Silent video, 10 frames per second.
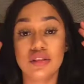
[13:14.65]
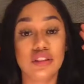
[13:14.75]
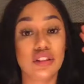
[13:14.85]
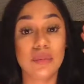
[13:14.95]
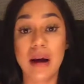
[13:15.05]

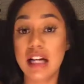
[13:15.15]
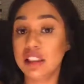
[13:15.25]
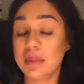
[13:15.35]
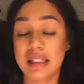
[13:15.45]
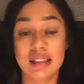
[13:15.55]
to mind
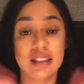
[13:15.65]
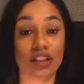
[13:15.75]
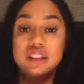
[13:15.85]
your business.